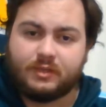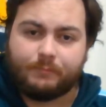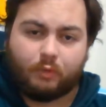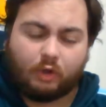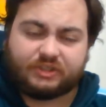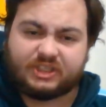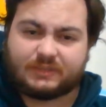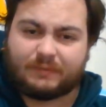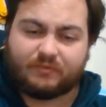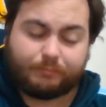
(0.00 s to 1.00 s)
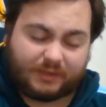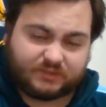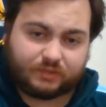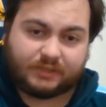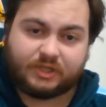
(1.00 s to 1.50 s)
poor discipline from both
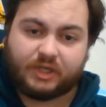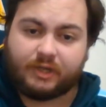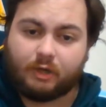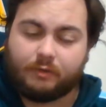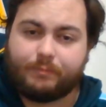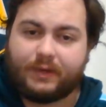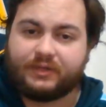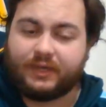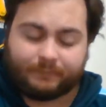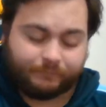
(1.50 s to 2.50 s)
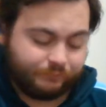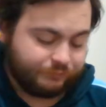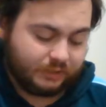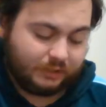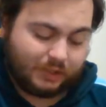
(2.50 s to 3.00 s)
sides early on, but then
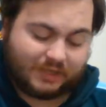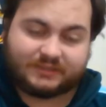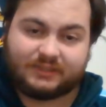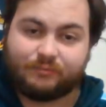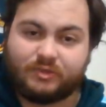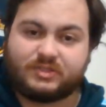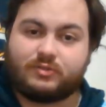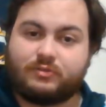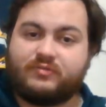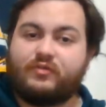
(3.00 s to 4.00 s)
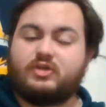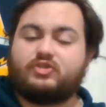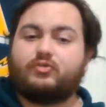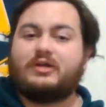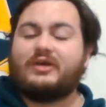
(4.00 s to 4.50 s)
like I said, the Roosters scored the first
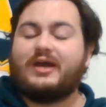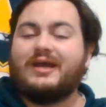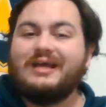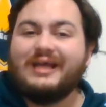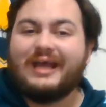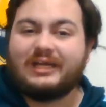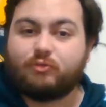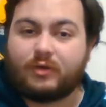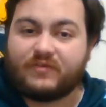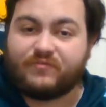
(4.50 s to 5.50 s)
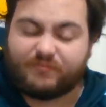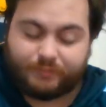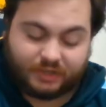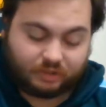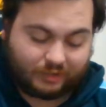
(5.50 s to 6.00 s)
try there. In the 25th
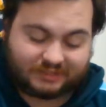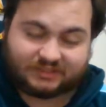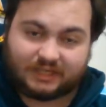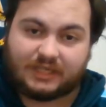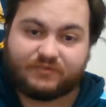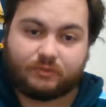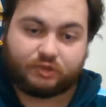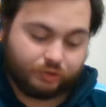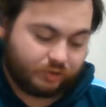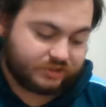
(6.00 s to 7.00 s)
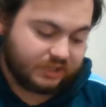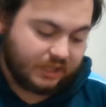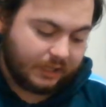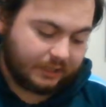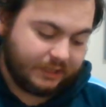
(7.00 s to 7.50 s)
minute, great start there from the Chooks.
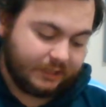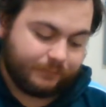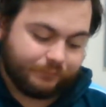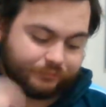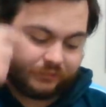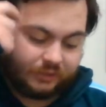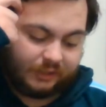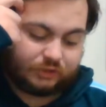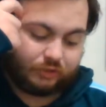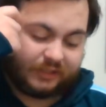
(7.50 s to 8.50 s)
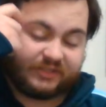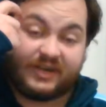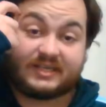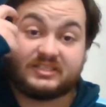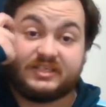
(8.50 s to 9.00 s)
And then, literally, the
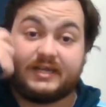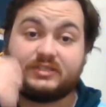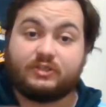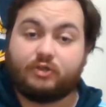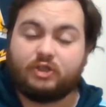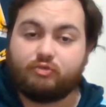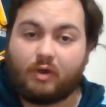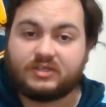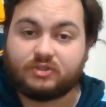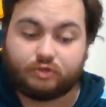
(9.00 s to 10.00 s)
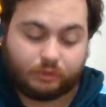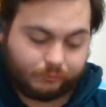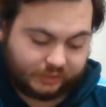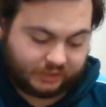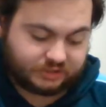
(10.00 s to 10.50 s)
next set, so two tries in two
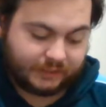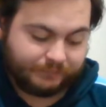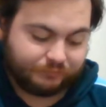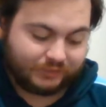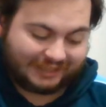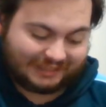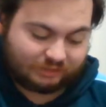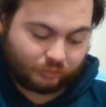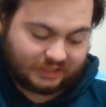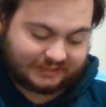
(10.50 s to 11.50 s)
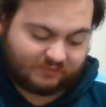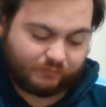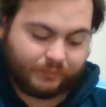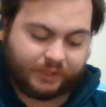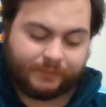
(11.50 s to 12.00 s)
minutes. In the 27th
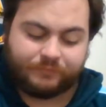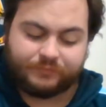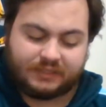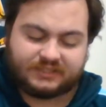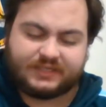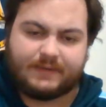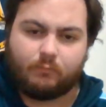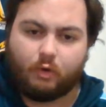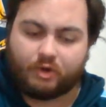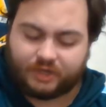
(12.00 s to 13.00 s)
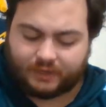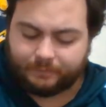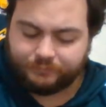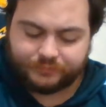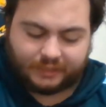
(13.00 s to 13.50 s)
minute, Sam
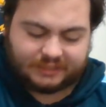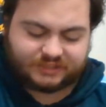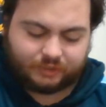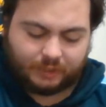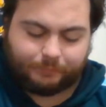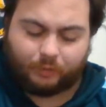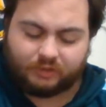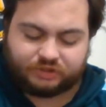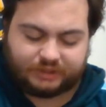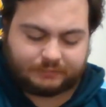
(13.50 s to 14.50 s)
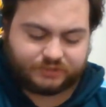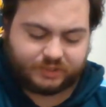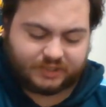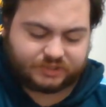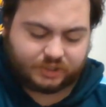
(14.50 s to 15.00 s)
Walker, inside ball to James
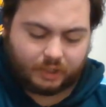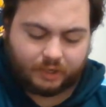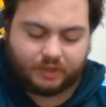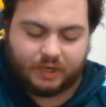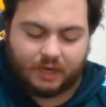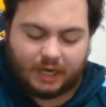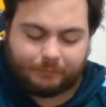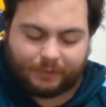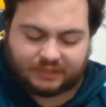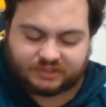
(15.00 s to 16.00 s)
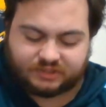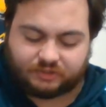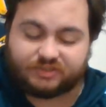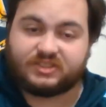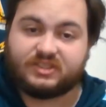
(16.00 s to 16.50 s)
Tedesco. He passes on
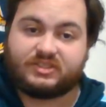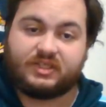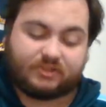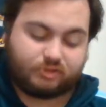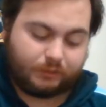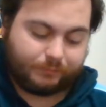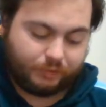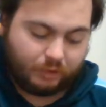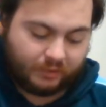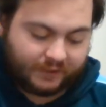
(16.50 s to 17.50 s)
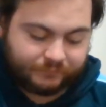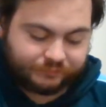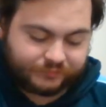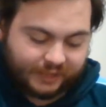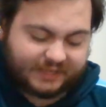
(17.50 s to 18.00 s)
to Sitili Tupouniua.
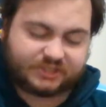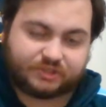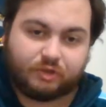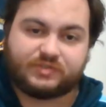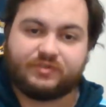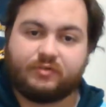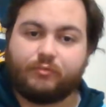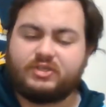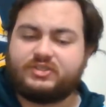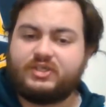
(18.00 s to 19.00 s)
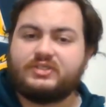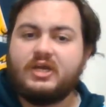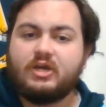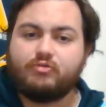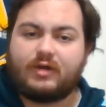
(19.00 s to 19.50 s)
He scores for the Roosters.
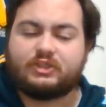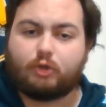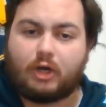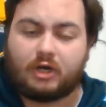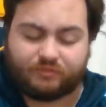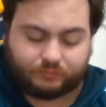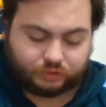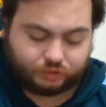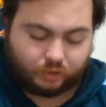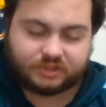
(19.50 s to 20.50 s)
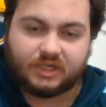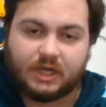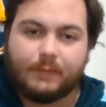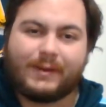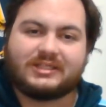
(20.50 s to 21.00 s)
Great try from the Chooks.
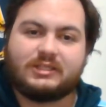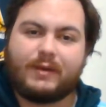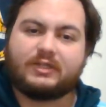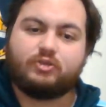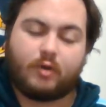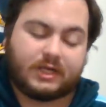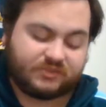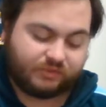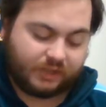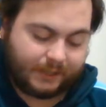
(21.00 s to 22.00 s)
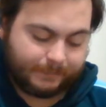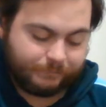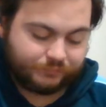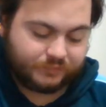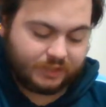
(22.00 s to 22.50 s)
Back-to-back tries for
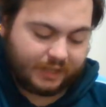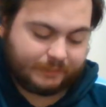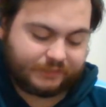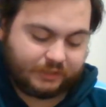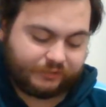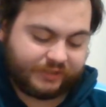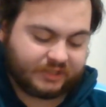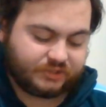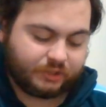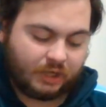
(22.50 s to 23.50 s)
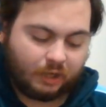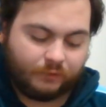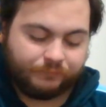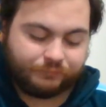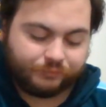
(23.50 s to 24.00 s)
them. Adam Keighran kicks the
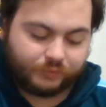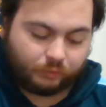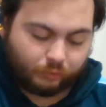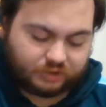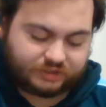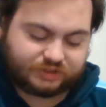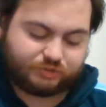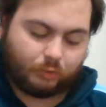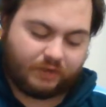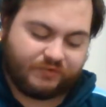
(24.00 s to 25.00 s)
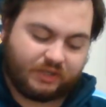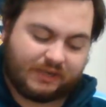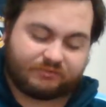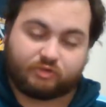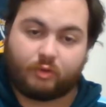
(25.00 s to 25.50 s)
goal. Roosters 12-0
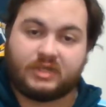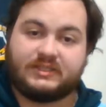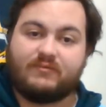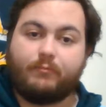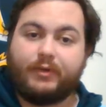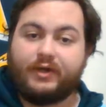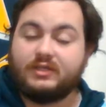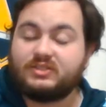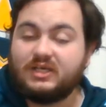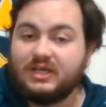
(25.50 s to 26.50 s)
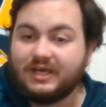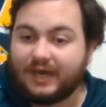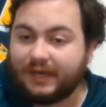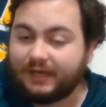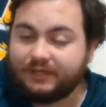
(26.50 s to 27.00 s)
after 27 minutes.
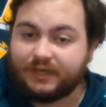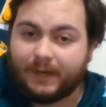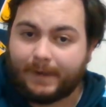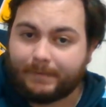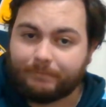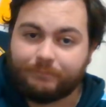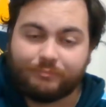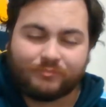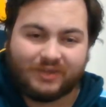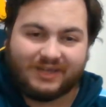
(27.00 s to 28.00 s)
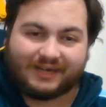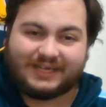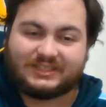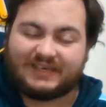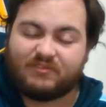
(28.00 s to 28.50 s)
And um, I
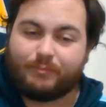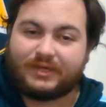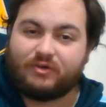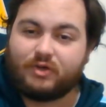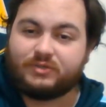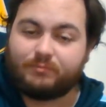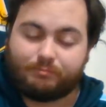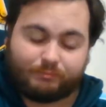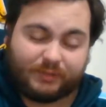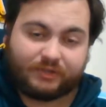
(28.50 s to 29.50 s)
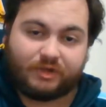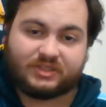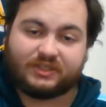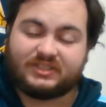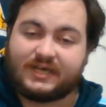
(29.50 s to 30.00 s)
guess the other big news, big news
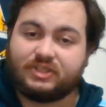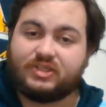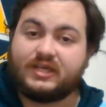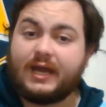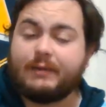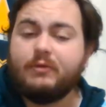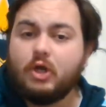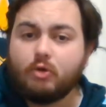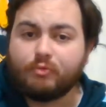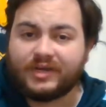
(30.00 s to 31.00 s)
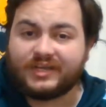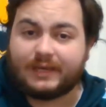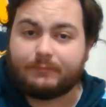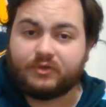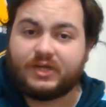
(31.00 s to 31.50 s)
at this stage of the game, Reagan
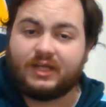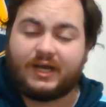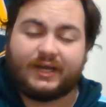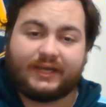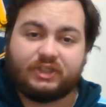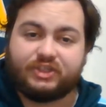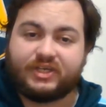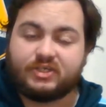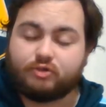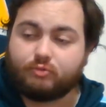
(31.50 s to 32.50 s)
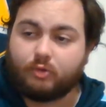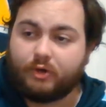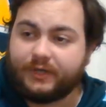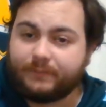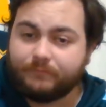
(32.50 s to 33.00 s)
Campbell-Gillard injured his
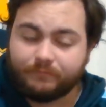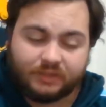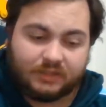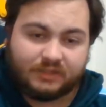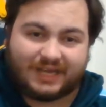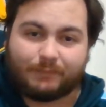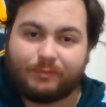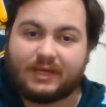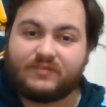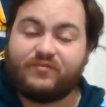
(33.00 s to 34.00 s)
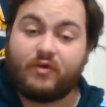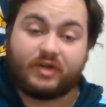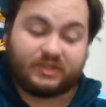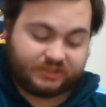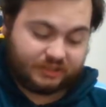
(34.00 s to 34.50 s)
groin. They had Blake
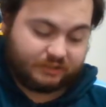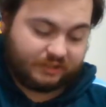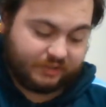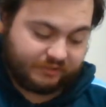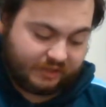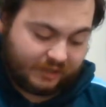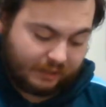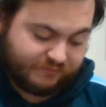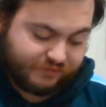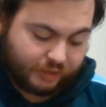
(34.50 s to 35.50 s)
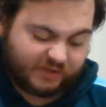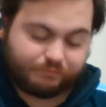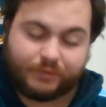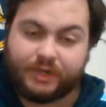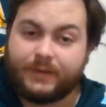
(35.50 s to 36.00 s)
Ferguson in the uh, 30th
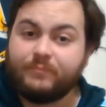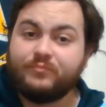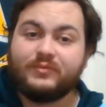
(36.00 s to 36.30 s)
minute.